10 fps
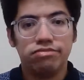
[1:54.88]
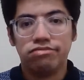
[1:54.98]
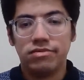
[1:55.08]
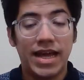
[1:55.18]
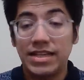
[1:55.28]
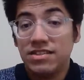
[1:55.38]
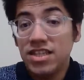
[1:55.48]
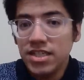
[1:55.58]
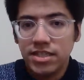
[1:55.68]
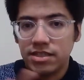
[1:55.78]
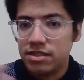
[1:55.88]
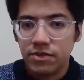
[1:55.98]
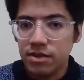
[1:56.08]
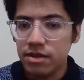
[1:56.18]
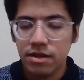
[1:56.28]
aesthetics
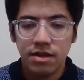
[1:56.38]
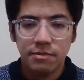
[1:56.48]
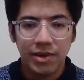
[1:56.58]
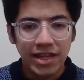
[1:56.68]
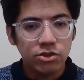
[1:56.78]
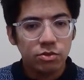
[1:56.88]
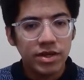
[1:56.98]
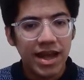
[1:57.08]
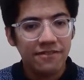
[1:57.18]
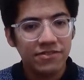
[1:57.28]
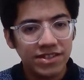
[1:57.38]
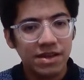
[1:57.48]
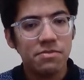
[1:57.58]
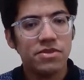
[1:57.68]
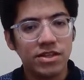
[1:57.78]
even. Plato would have
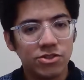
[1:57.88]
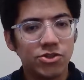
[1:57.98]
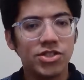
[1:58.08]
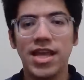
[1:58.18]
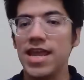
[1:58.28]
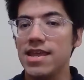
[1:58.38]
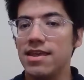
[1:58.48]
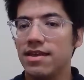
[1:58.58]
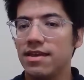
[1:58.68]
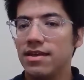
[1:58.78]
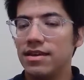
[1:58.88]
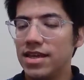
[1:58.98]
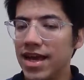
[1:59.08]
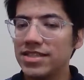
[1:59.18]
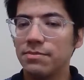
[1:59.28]
something to say. He
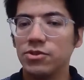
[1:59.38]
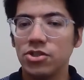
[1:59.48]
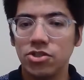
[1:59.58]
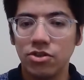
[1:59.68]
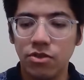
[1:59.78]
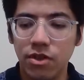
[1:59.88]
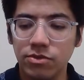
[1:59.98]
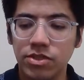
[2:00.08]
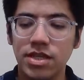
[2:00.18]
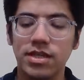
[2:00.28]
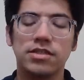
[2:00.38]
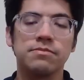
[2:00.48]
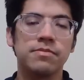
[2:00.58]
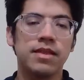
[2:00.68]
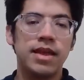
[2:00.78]
has a position on those things.
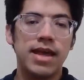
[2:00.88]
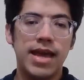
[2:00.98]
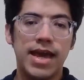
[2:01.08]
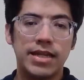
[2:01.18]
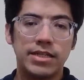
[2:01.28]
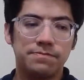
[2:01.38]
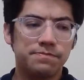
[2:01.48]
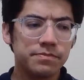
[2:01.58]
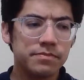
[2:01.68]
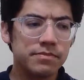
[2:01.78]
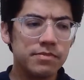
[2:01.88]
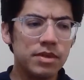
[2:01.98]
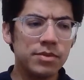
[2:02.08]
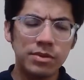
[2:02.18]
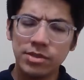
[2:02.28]
And
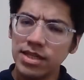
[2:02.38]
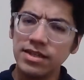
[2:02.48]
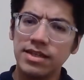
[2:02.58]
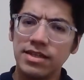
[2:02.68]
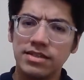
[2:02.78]
when I was saying that he's the